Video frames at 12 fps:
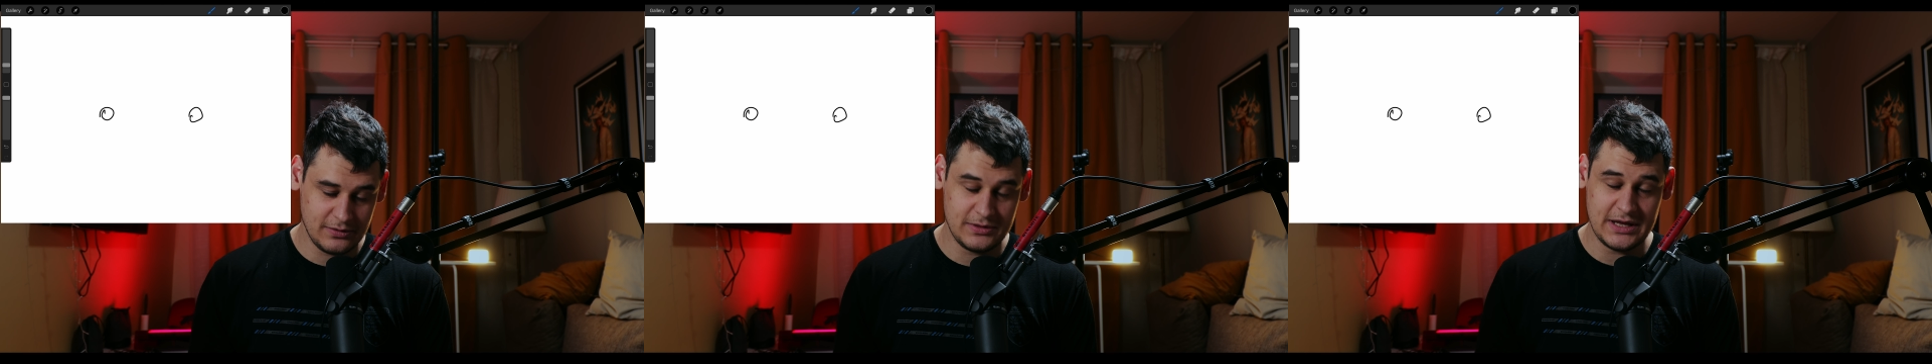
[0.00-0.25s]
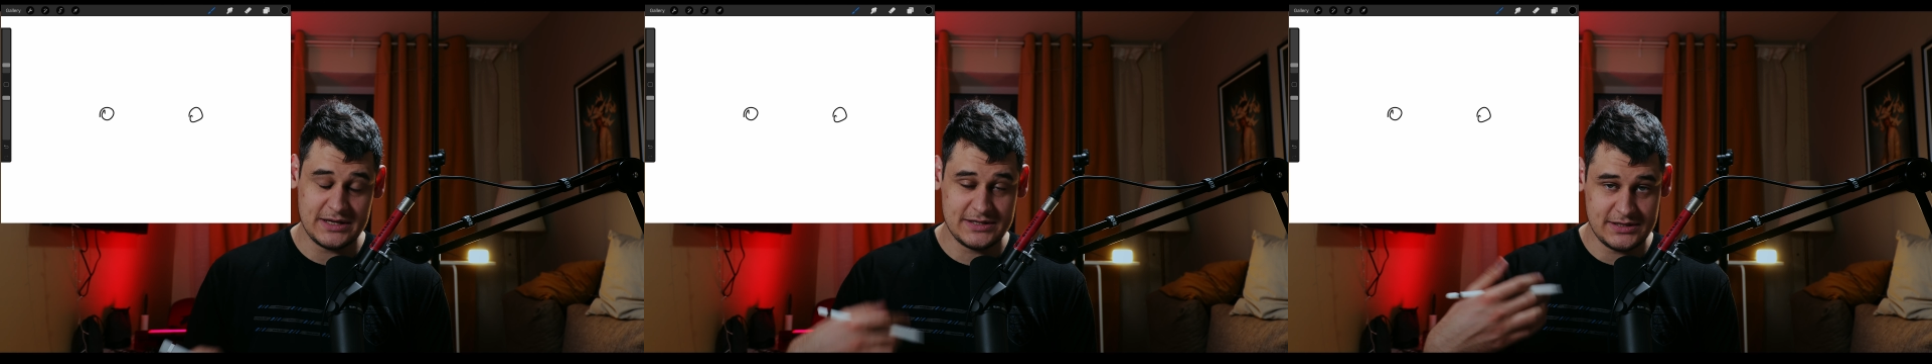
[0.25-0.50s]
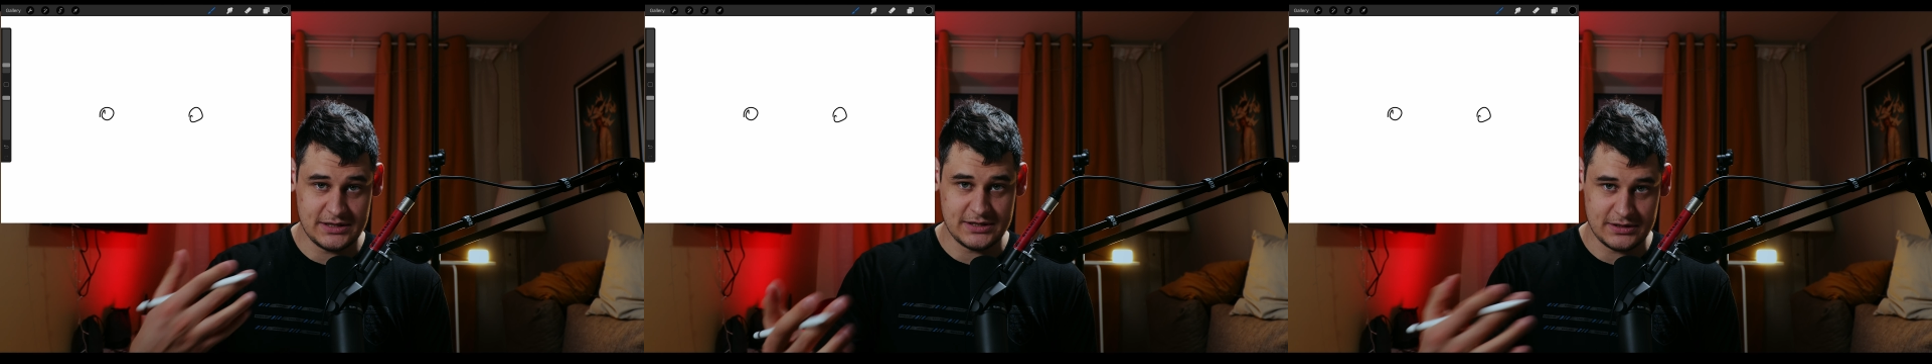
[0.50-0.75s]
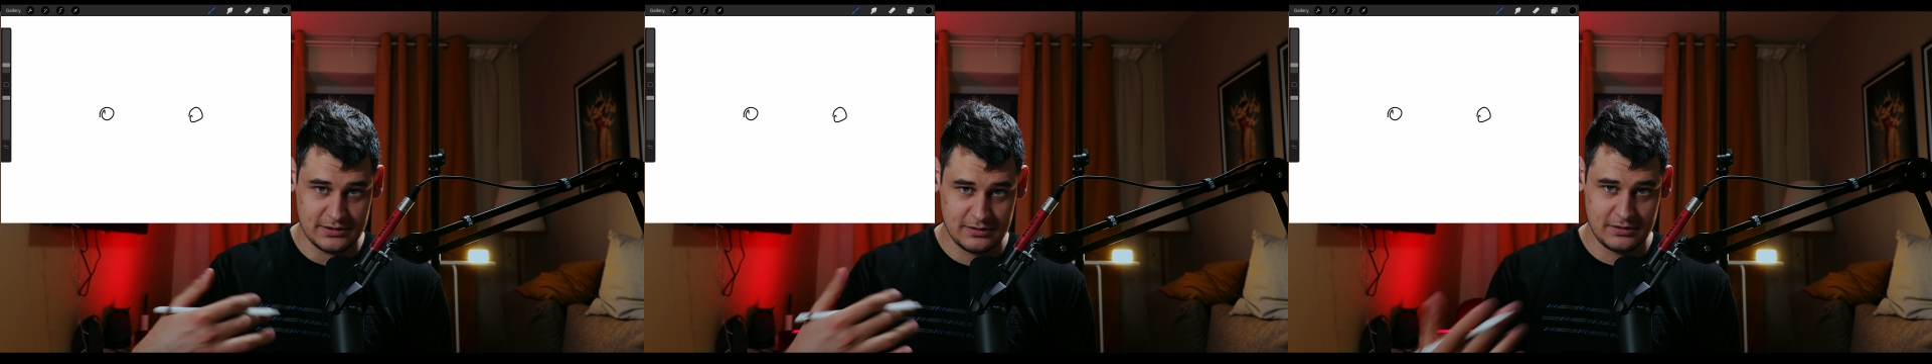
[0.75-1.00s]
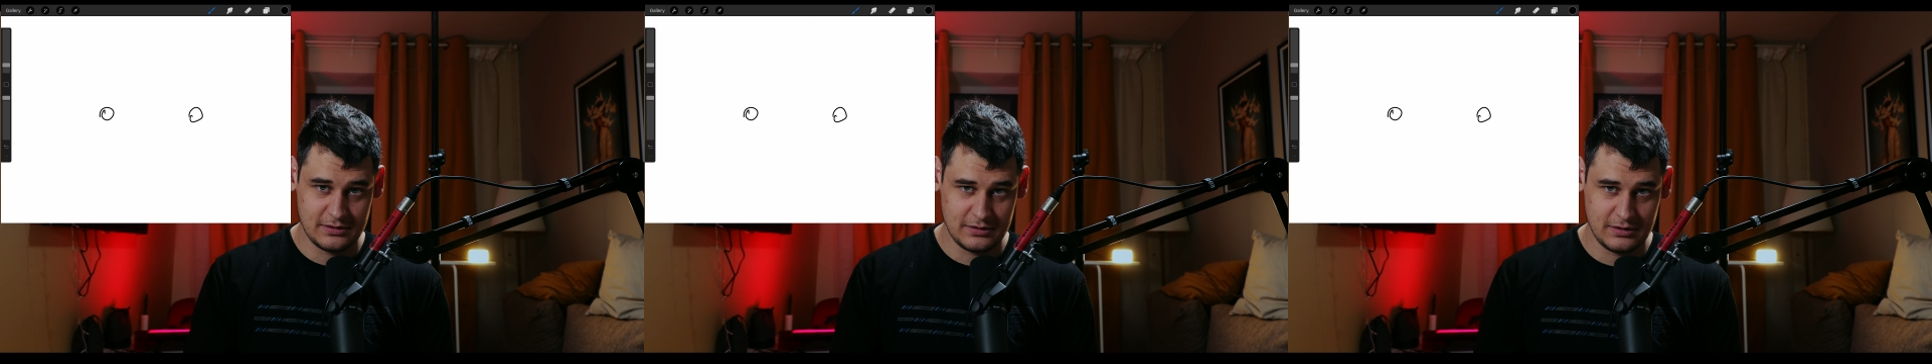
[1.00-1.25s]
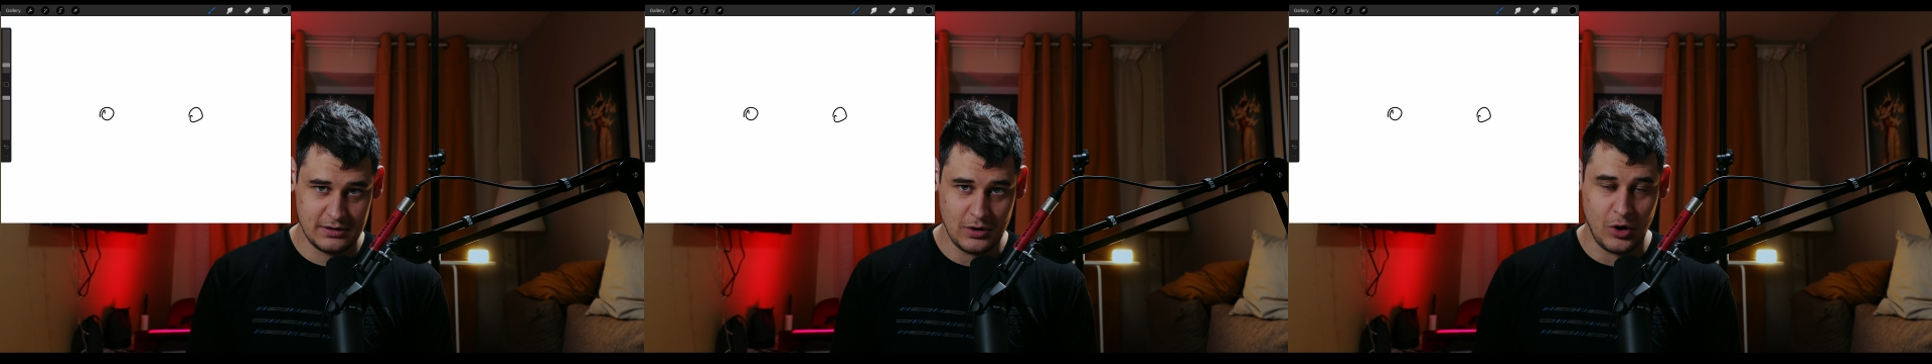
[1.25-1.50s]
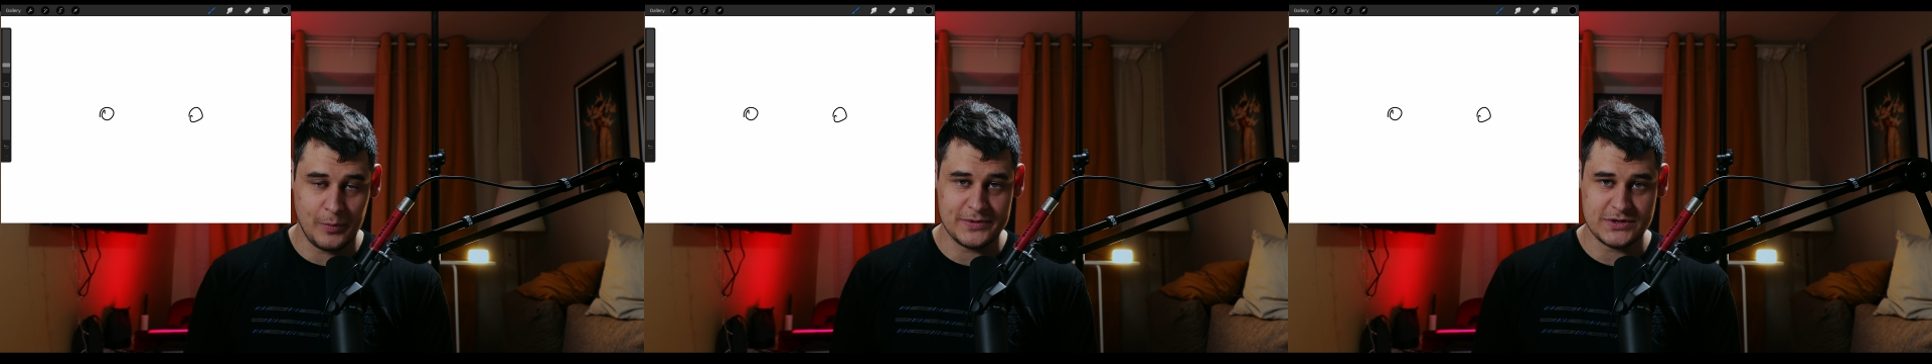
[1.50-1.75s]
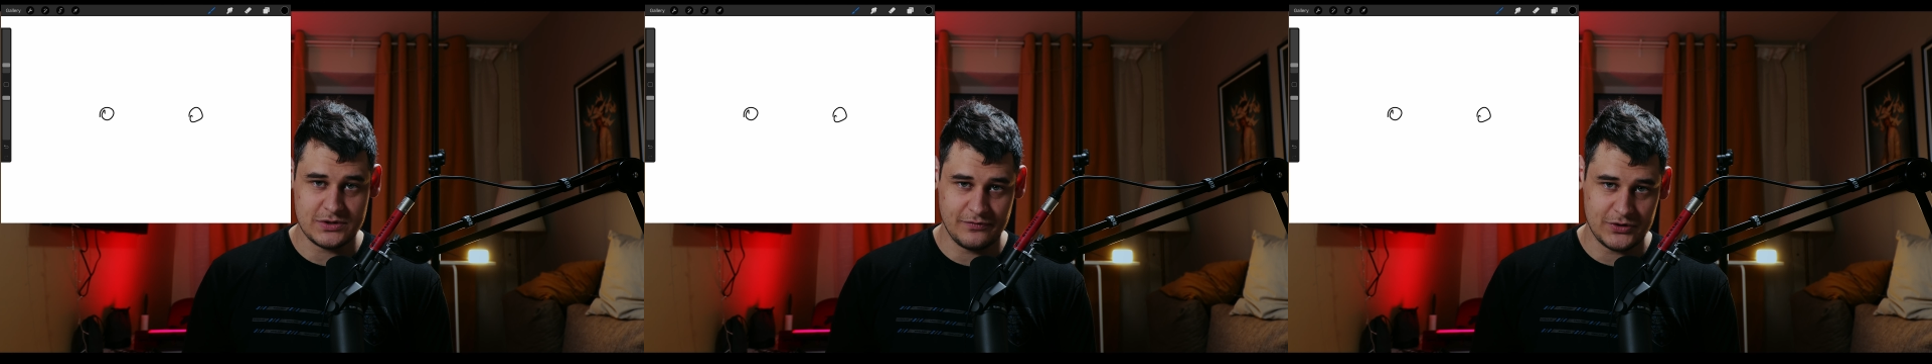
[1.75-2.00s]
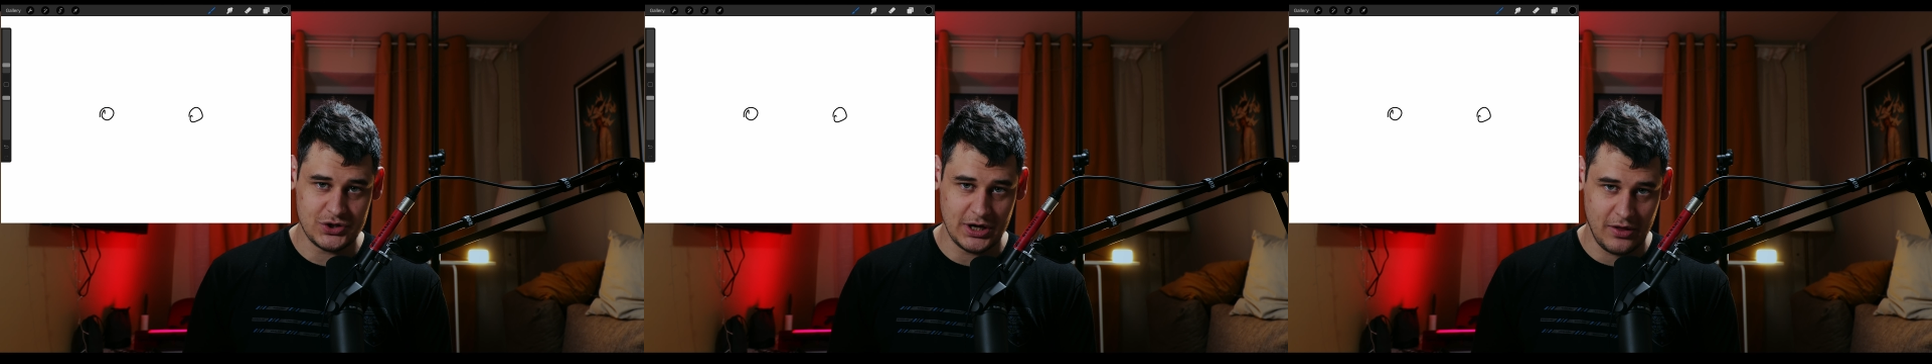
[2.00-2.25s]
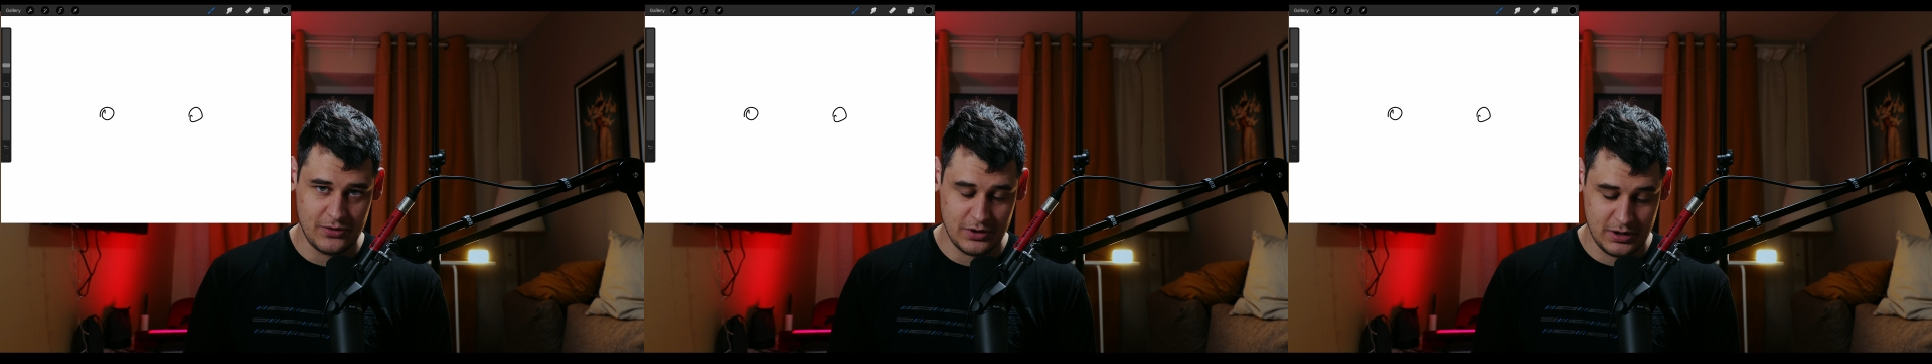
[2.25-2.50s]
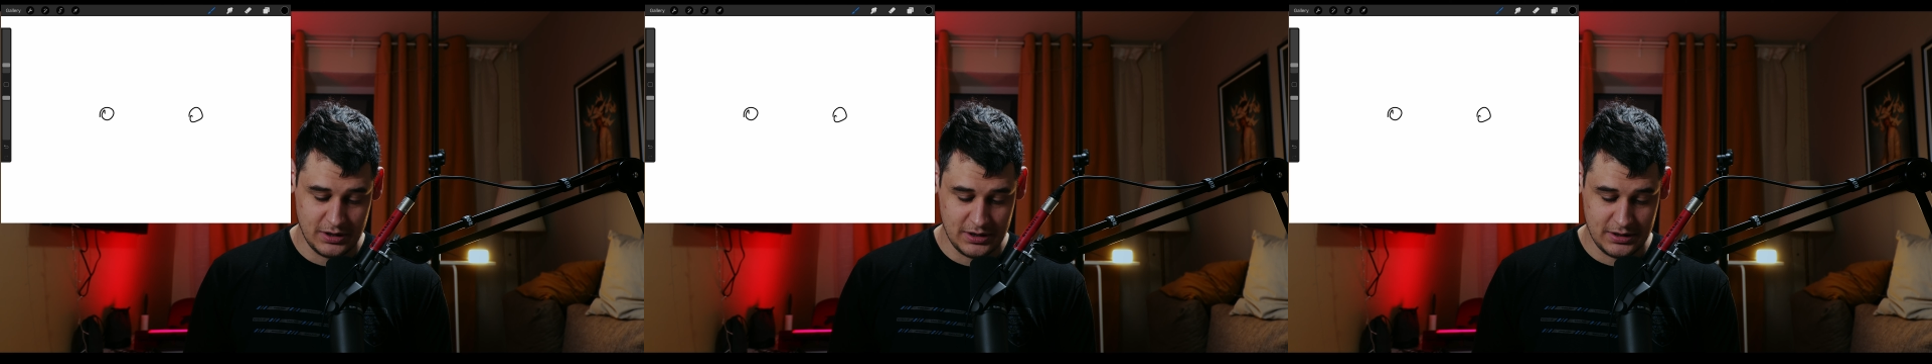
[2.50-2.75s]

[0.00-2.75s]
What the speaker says: They're sitting opposite of each other,